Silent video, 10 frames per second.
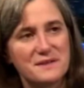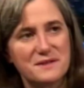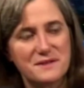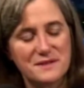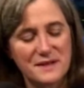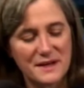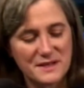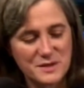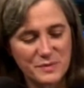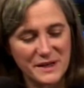just
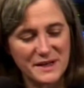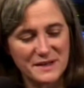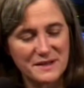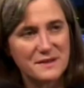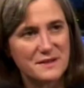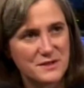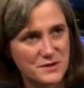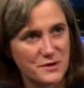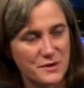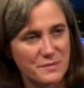explain this
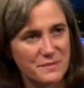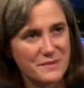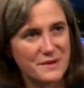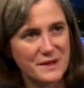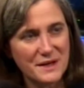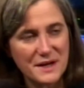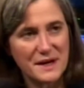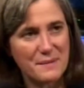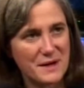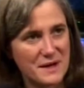term, economic